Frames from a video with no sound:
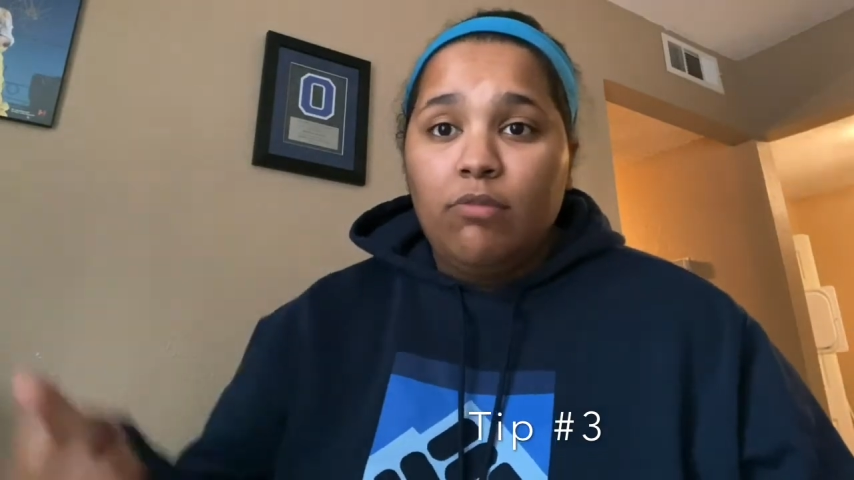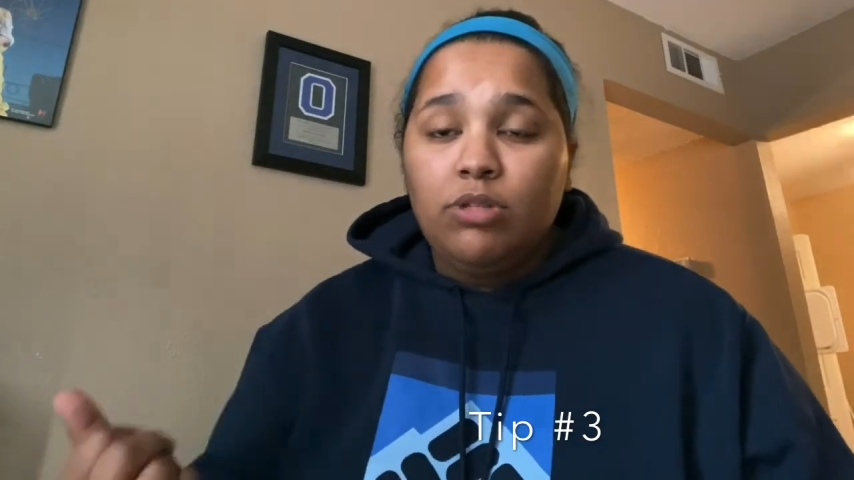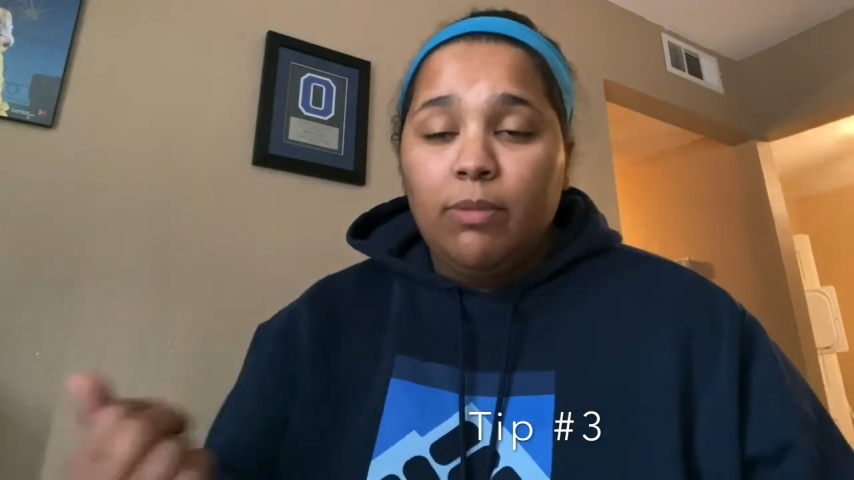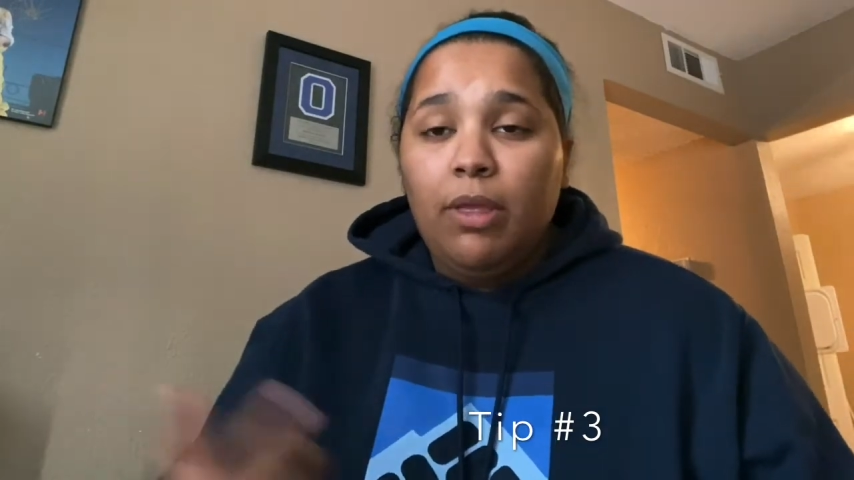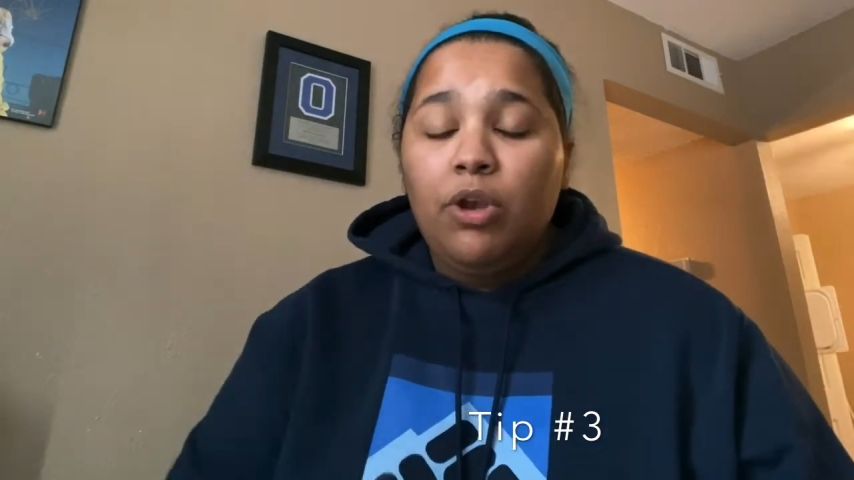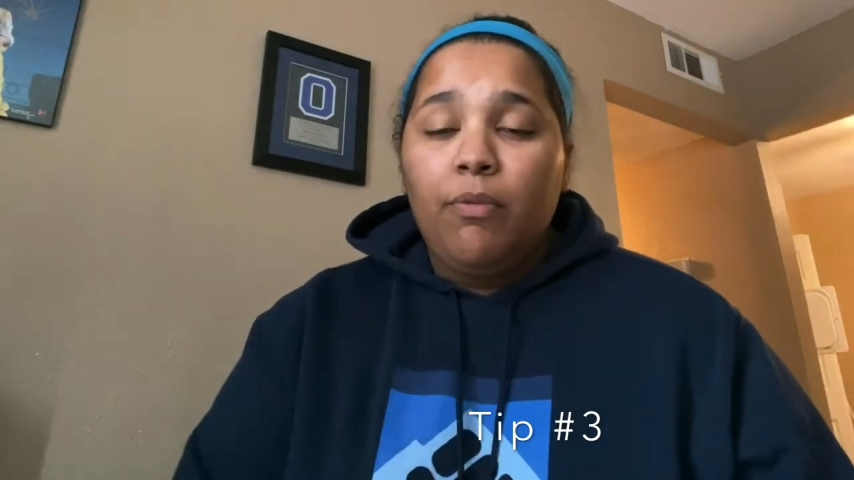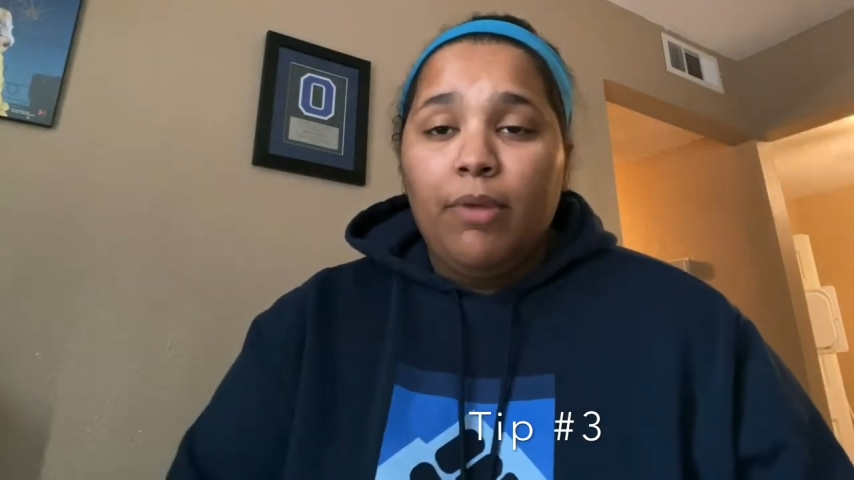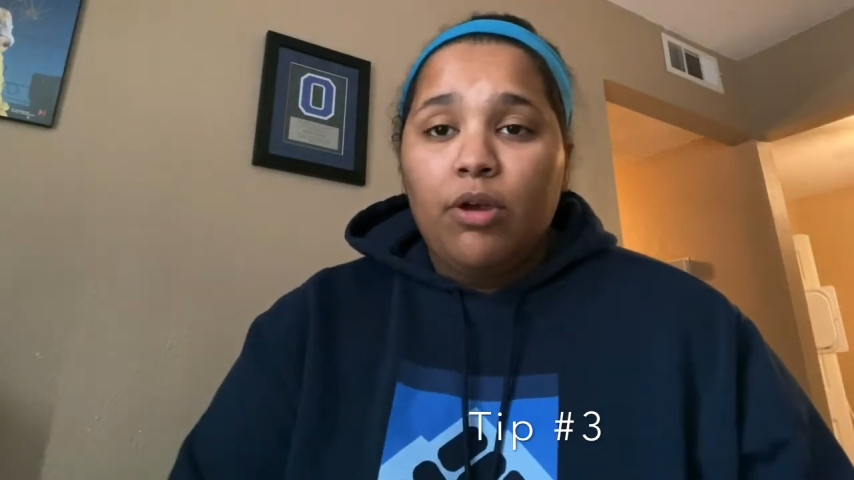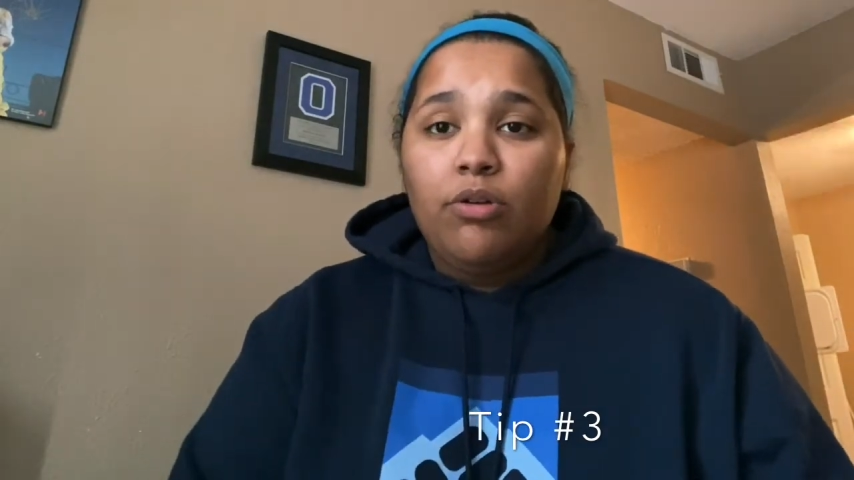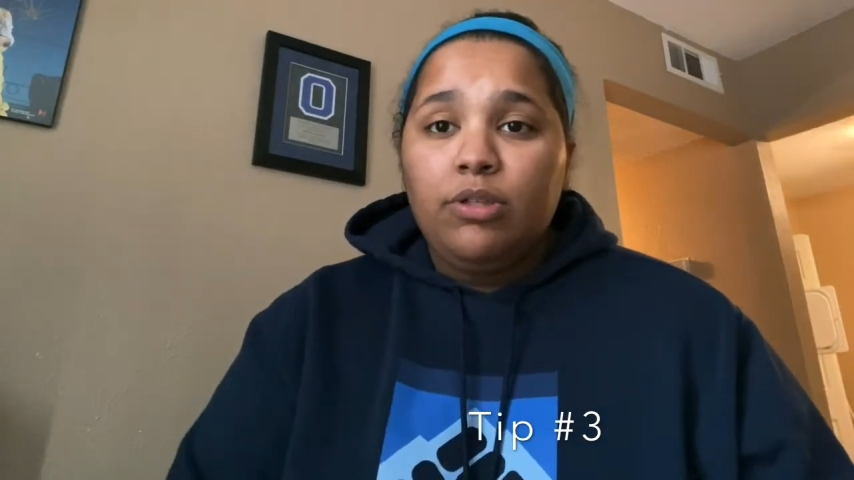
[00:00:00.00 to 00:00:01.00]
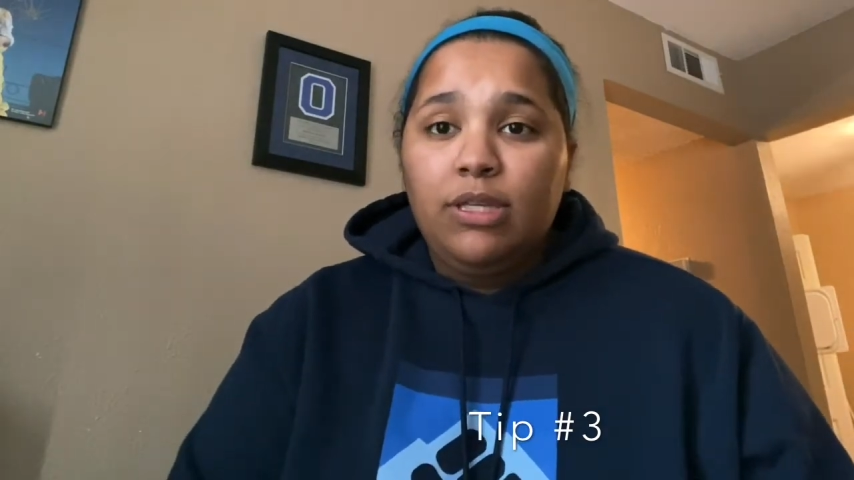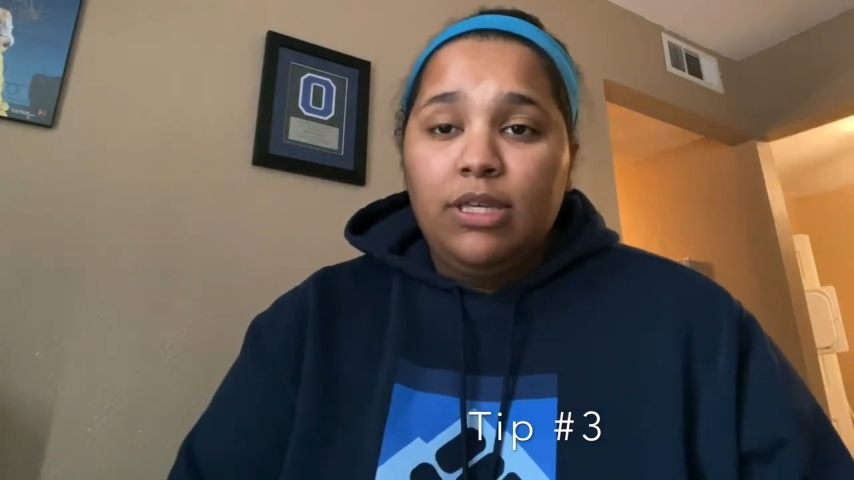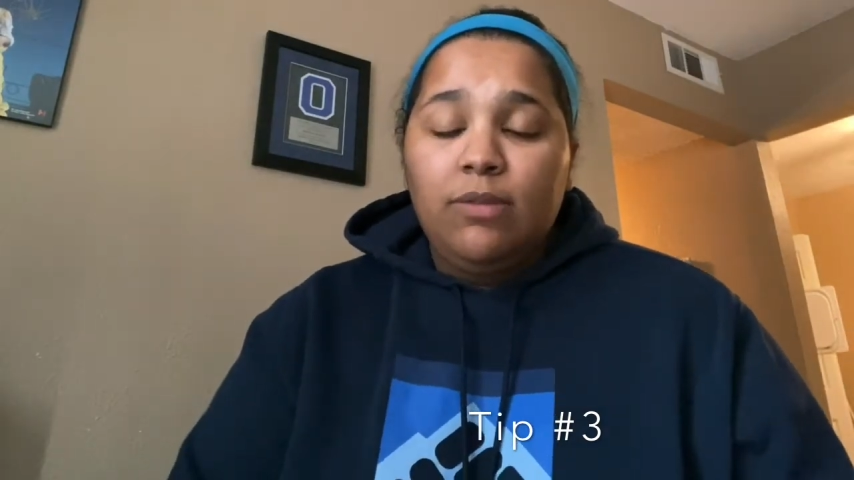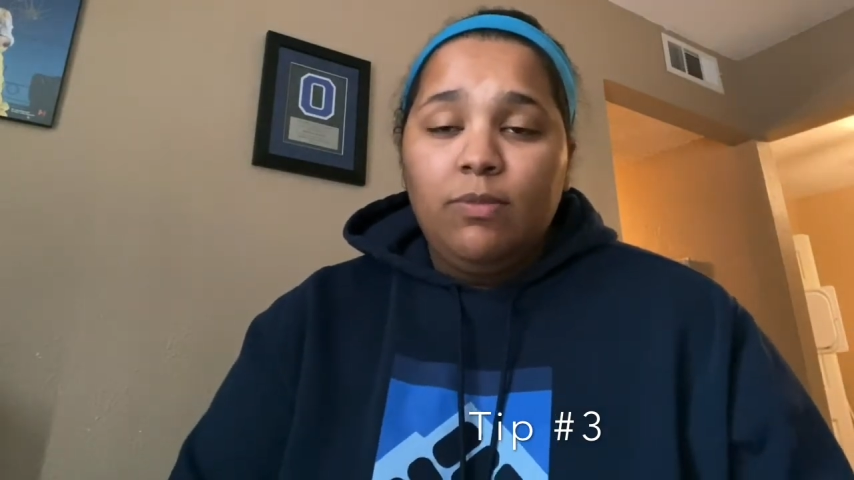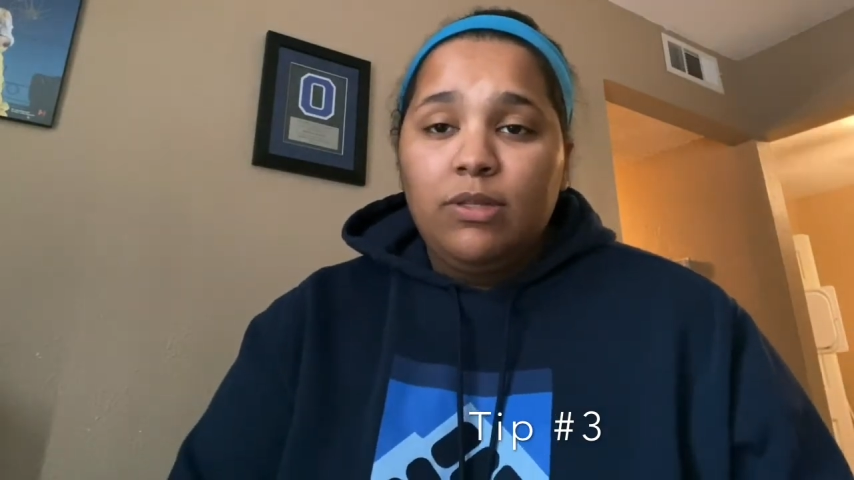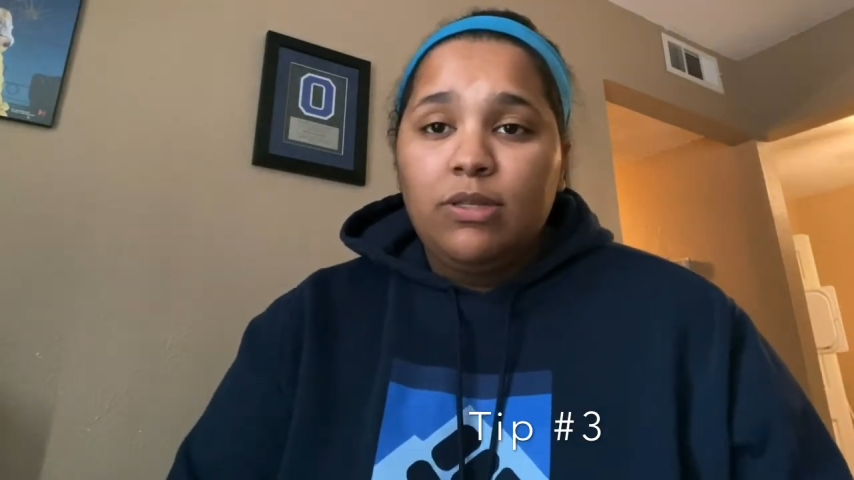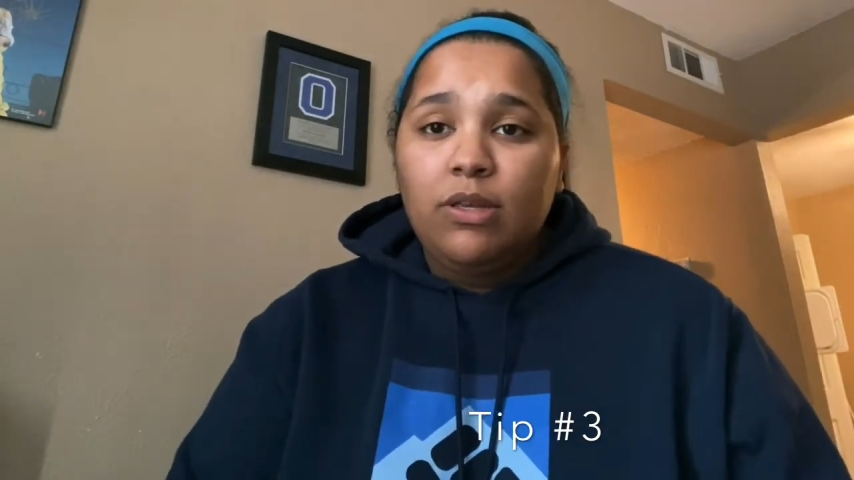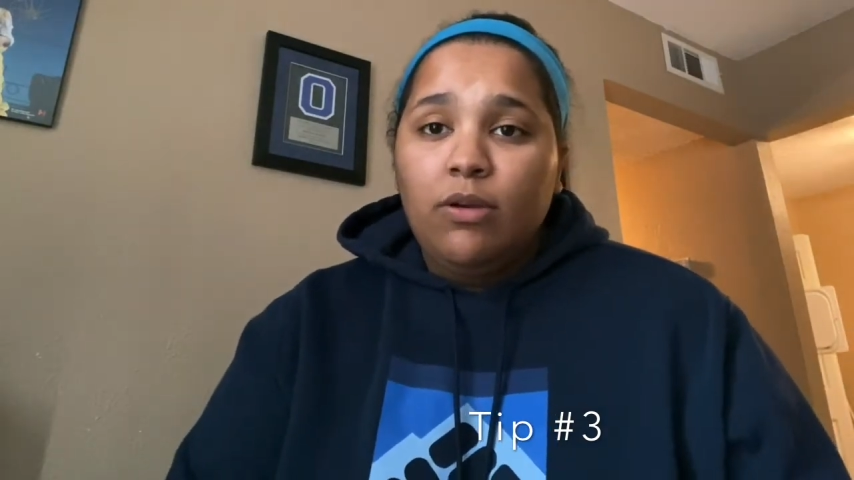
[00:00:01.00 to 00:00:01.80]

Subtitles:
some intramural teams,